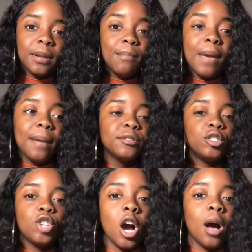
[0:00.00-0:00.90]

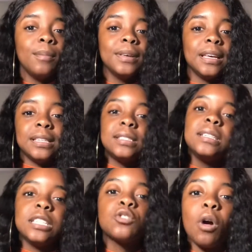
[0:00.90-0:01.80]
MEP's job is
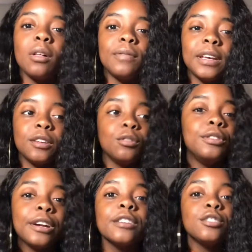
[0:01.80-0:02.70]
to disqualify you.
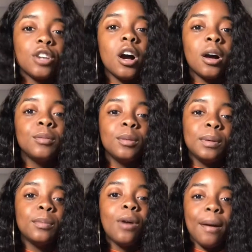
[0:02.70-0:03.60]
Their job, the
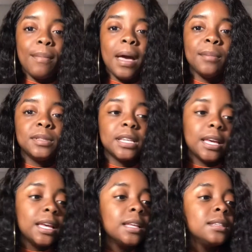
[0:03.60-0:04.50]
people at MEPS,
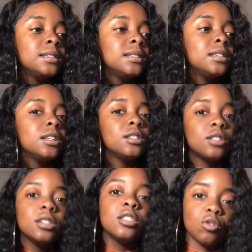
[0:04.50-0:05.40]
is
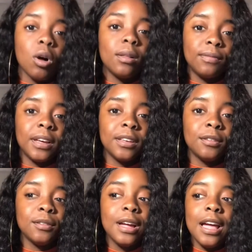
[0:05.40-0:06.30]
to disqualify
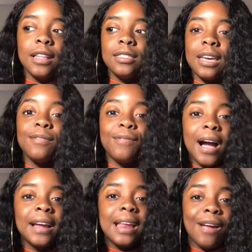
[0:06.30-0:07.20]
you. They
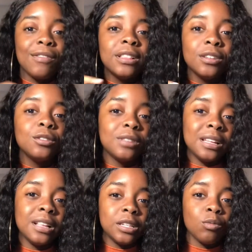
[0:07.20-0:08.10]
find every little
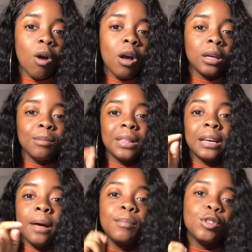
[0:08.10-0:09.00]
thing that's wrong and be
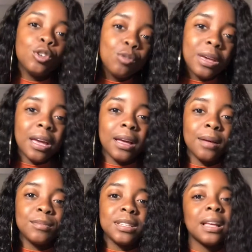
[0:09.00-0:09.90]
like, up, you can't
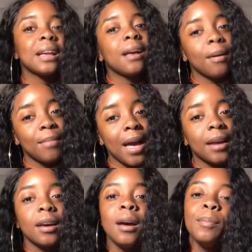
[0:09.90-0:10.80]
come today, come
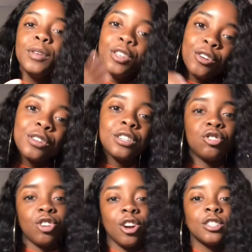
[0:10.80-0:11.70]
back, up, you're
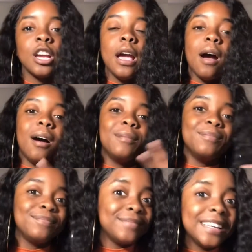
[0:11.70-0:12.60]
discharged.
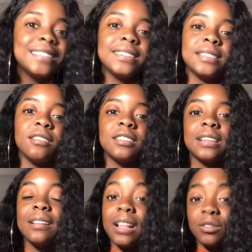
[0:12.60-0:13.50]
It's a serious
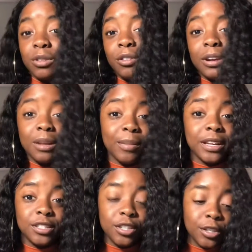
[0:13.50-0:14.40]
thing. That's what they're getting
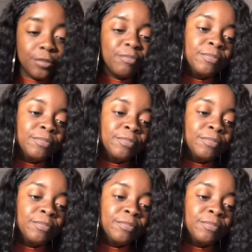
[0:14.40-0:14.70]
paid to do.